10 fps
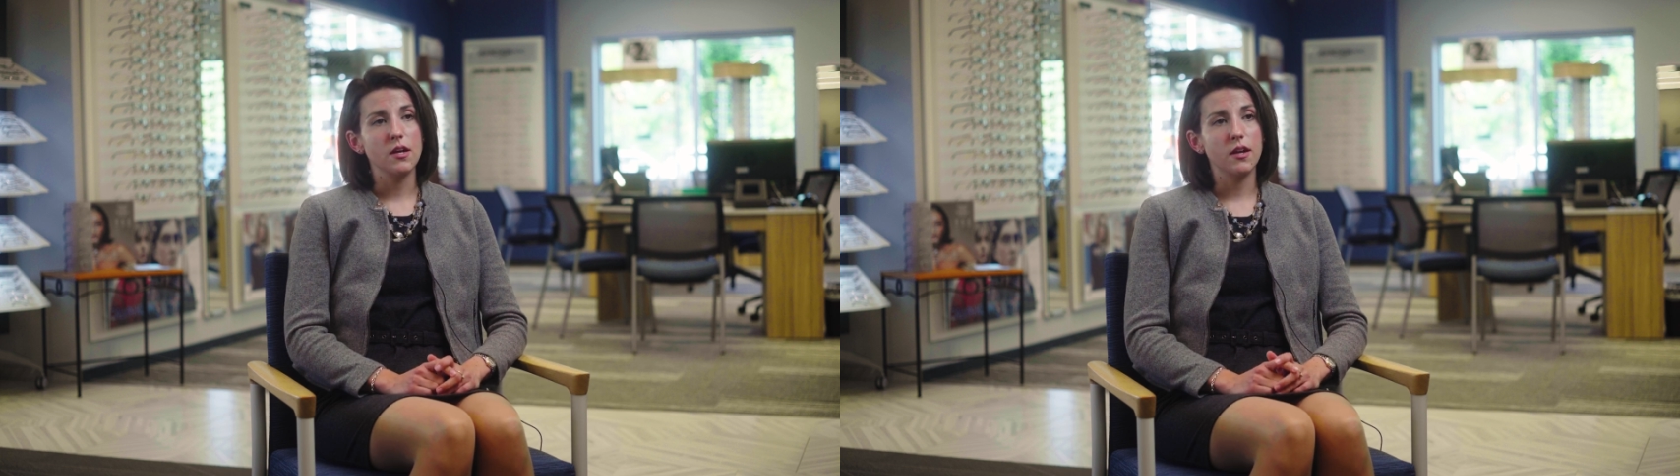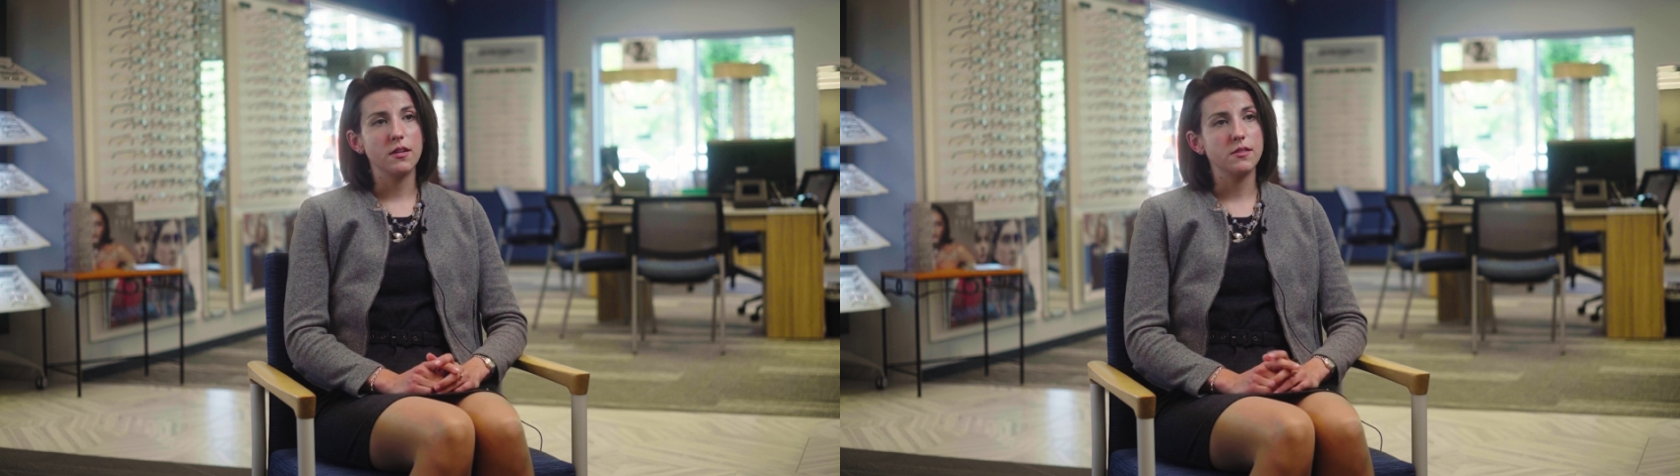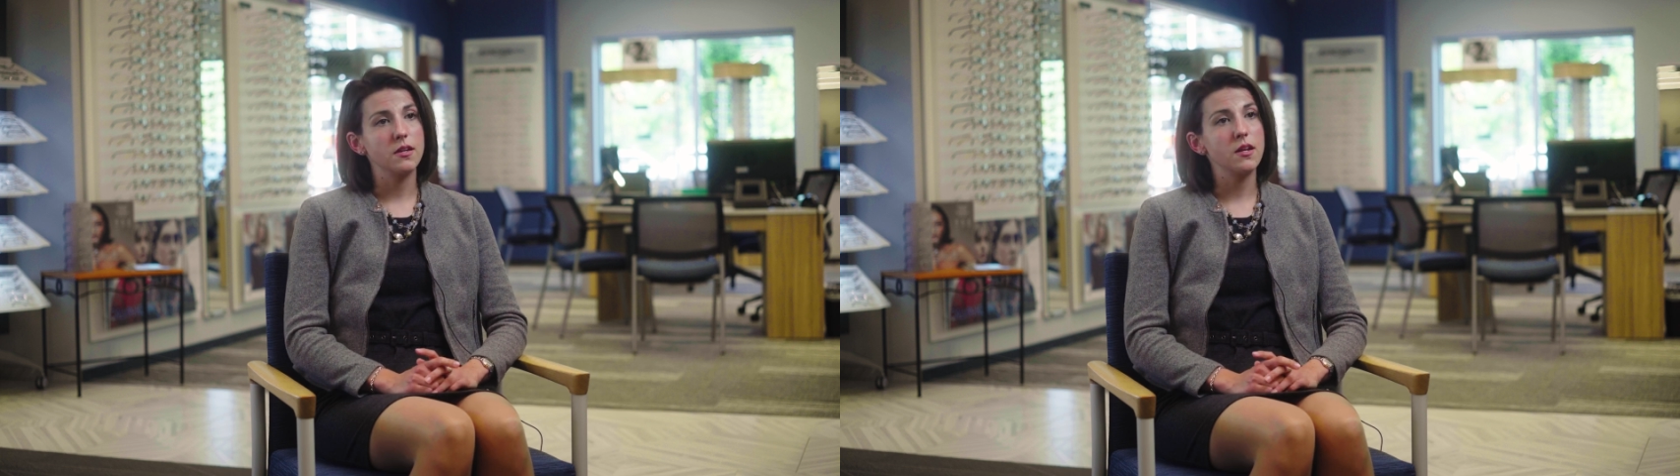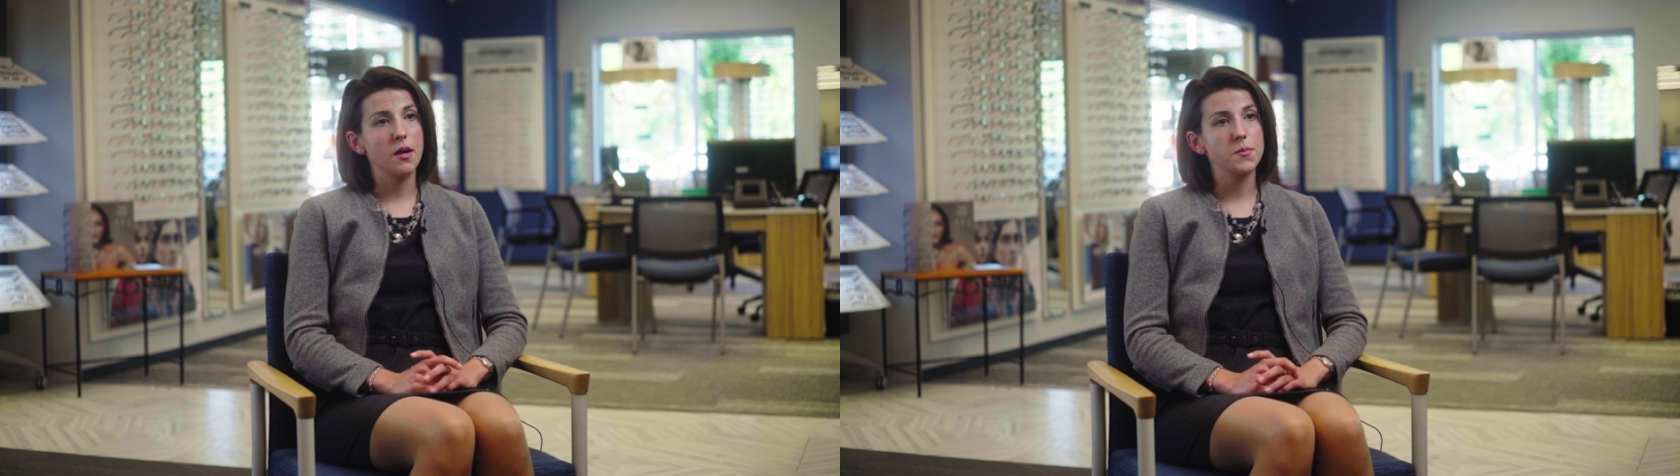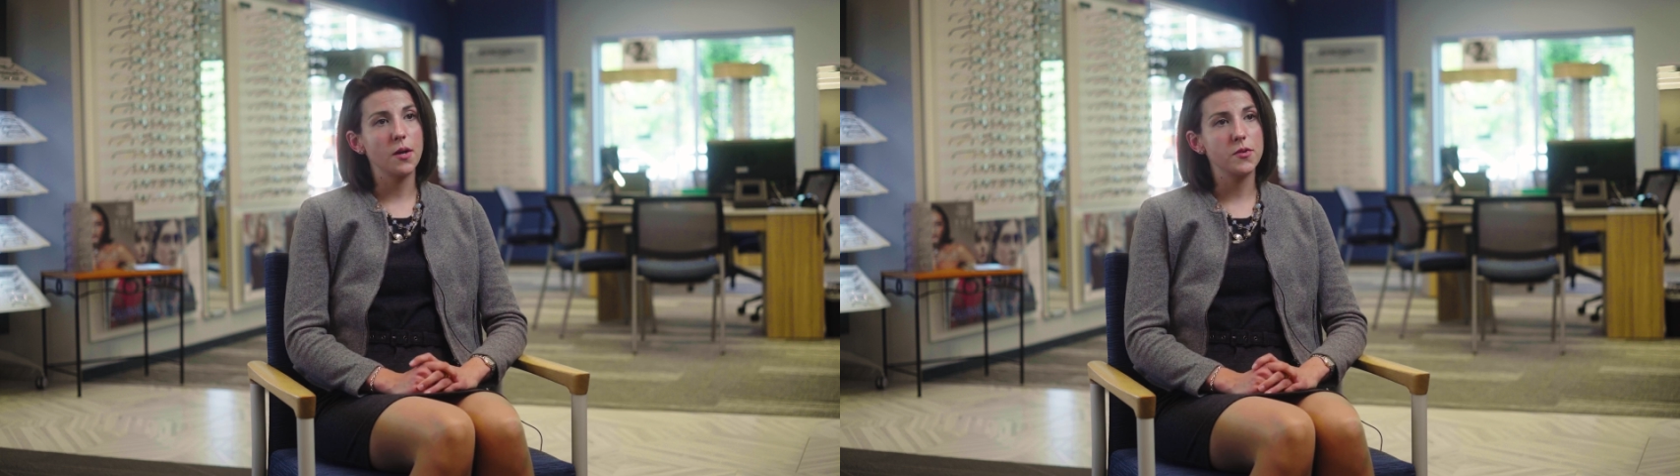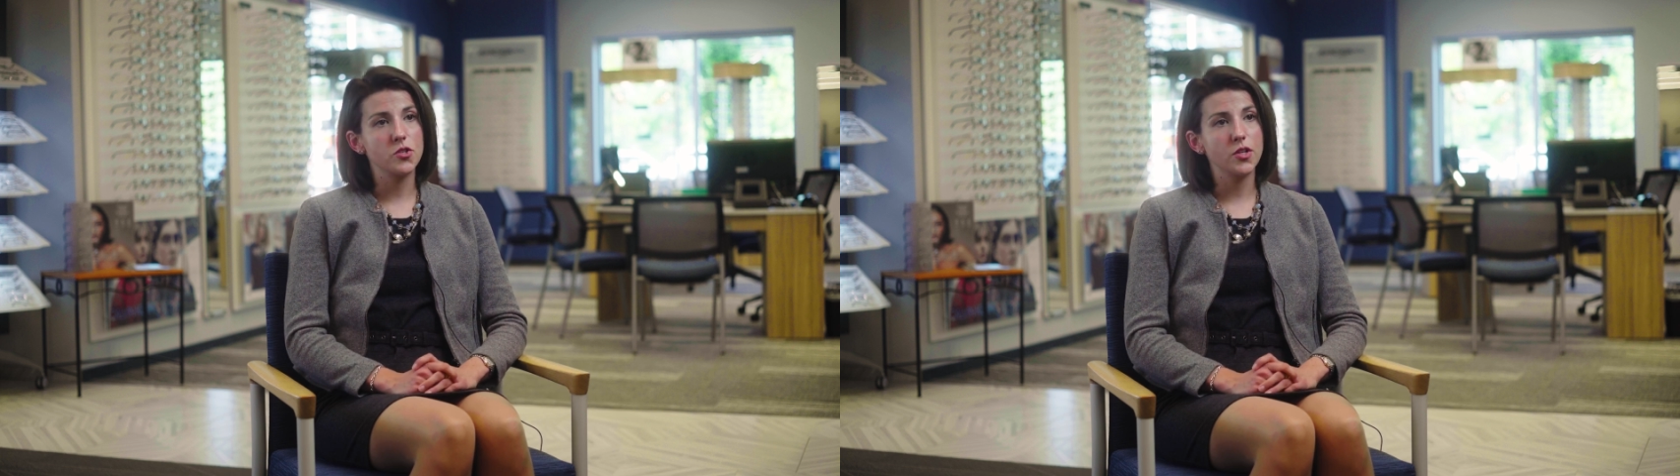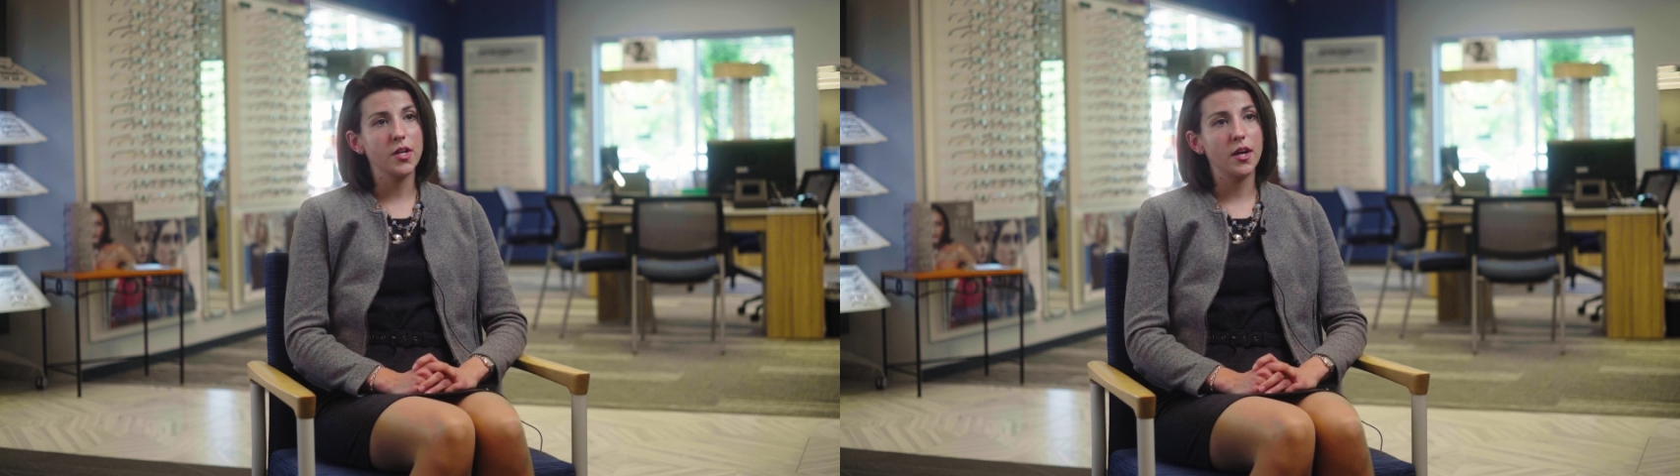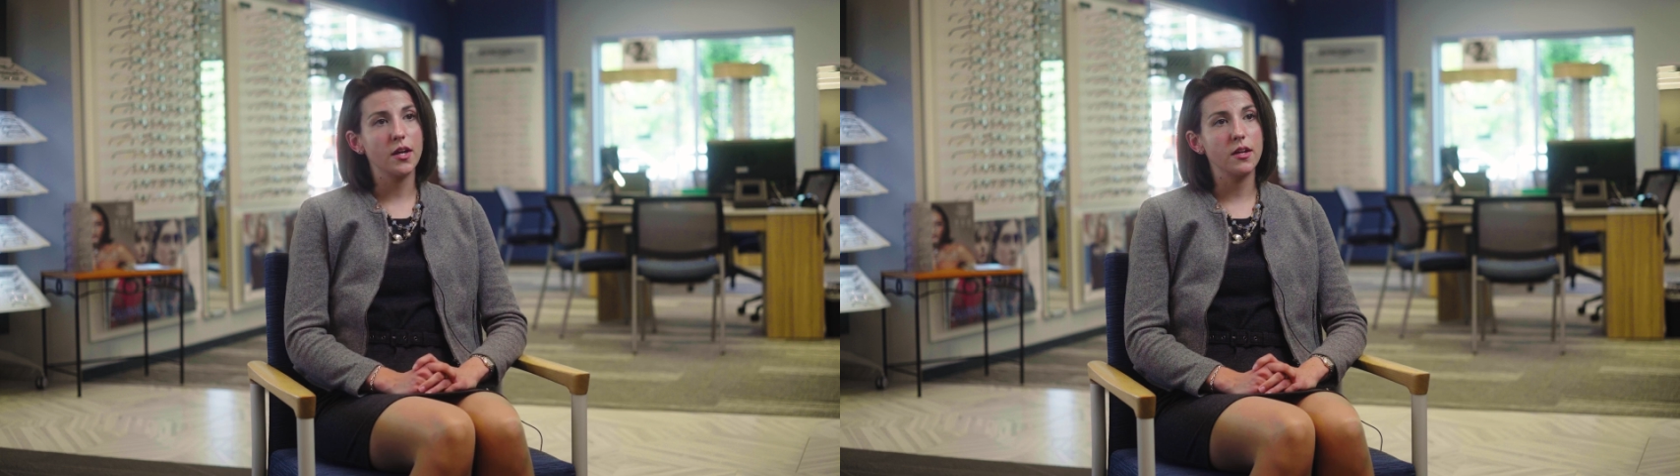and I studied
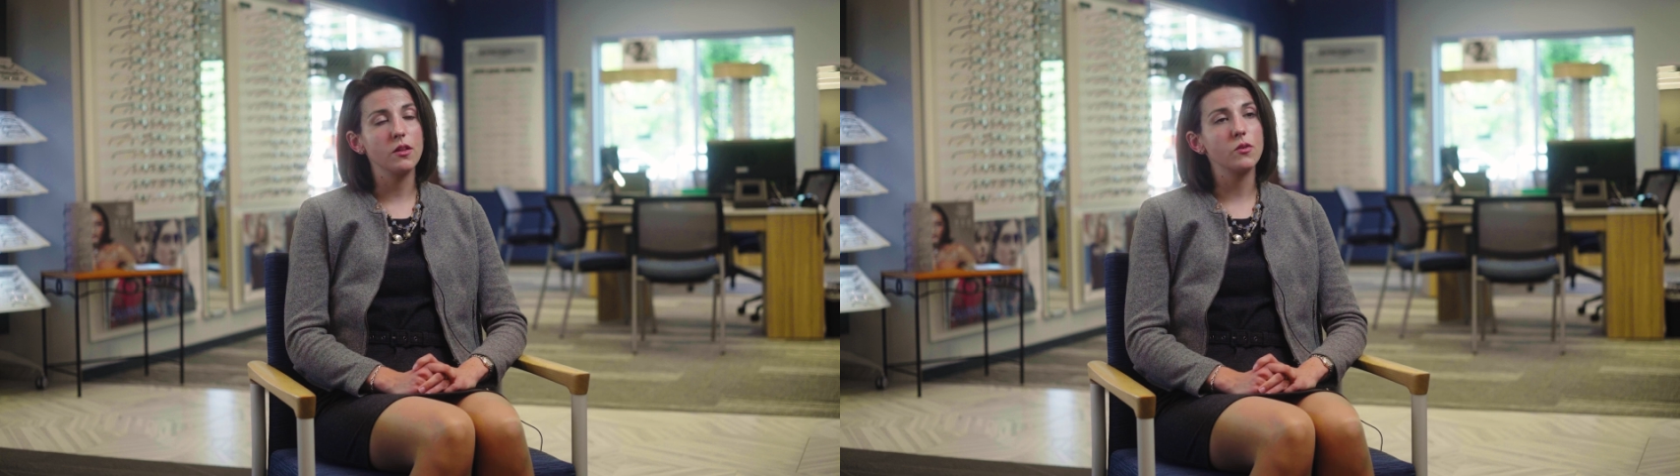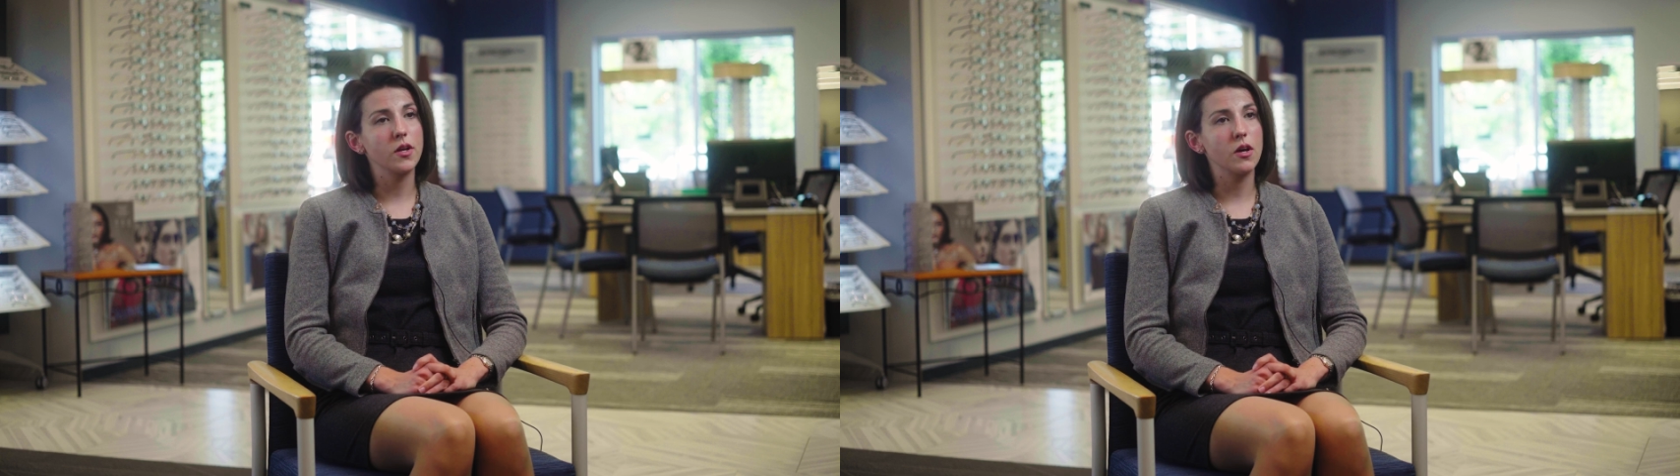optometry at Illinois